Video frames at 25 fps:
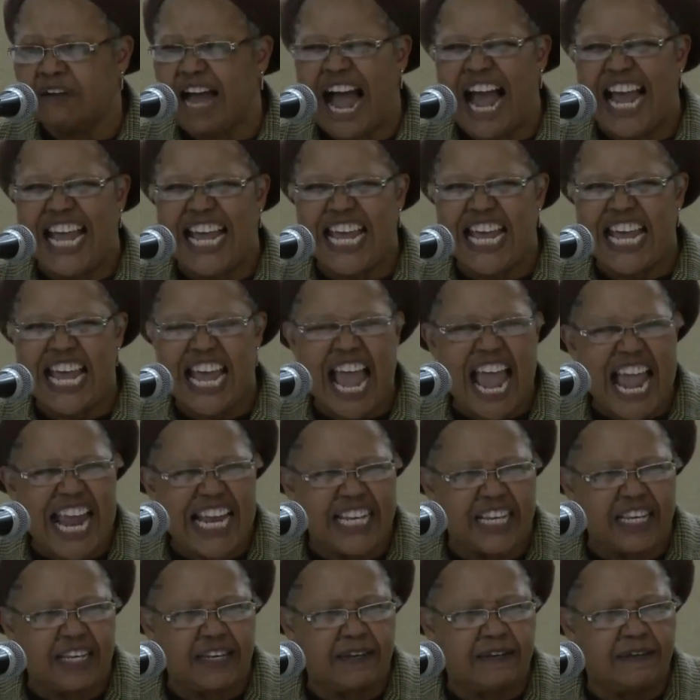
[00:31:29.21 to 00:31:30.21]
I
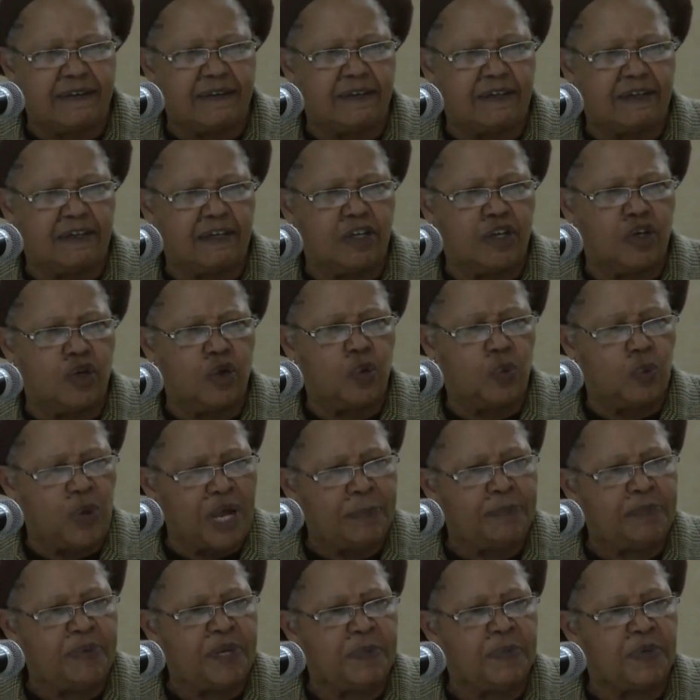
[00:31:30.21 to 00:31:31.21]
hate
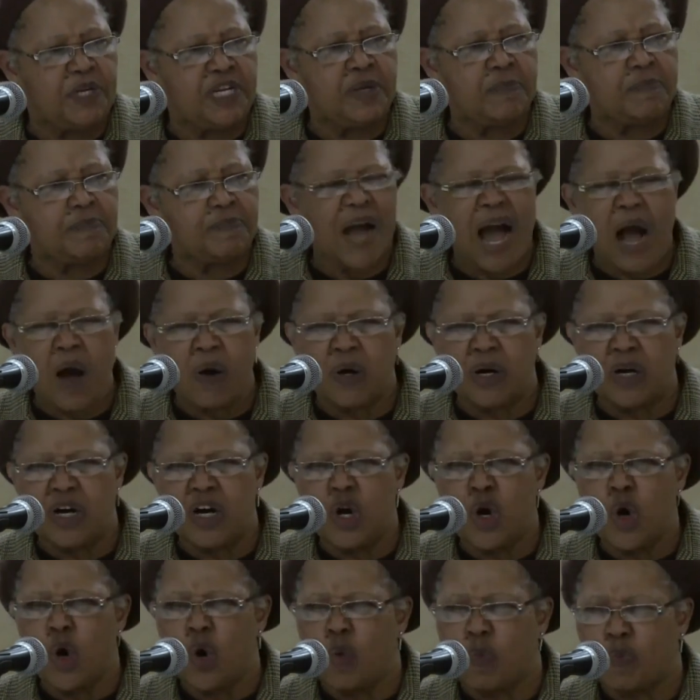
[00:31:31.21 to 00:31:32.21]
when people in
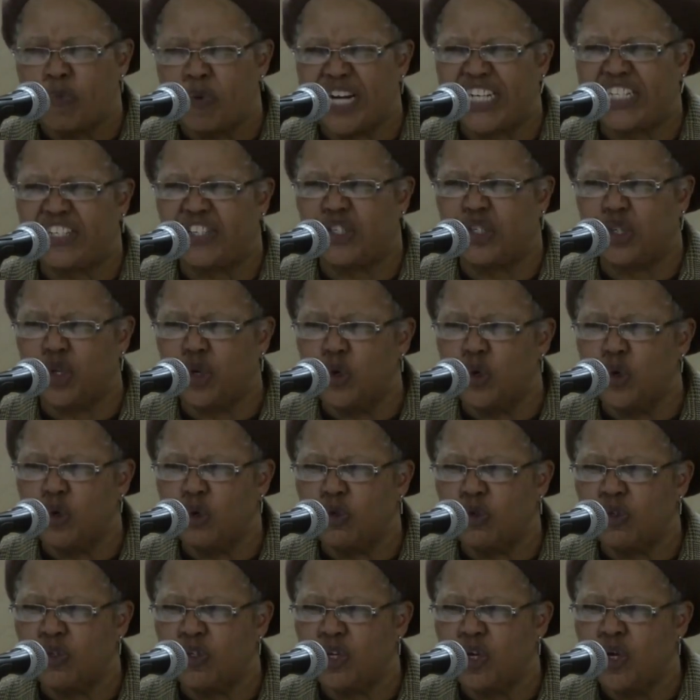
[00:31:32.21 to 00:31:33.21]
power oppress
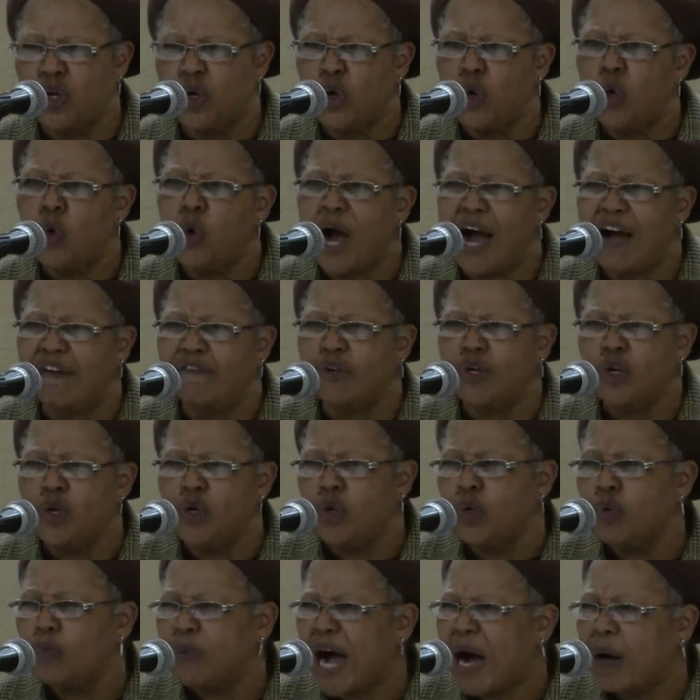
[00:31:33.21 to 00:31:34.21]
those who have
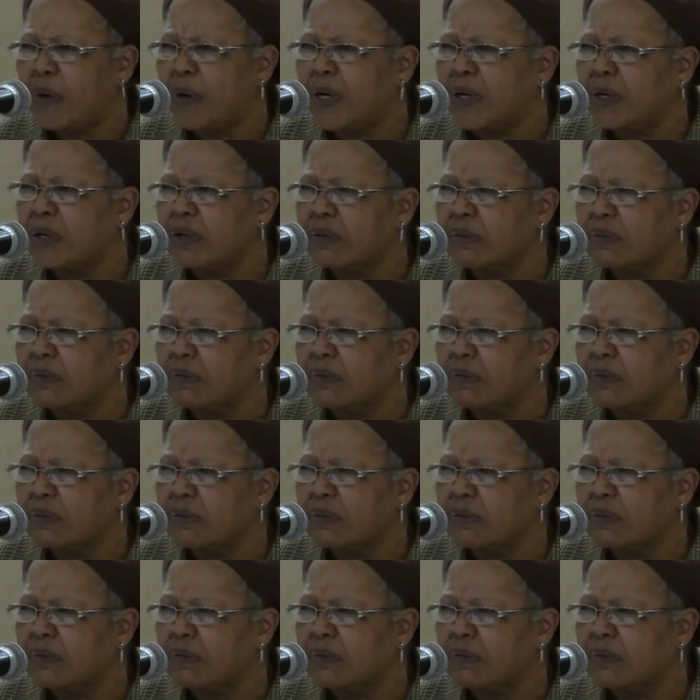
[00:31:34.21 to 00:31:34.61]
no power.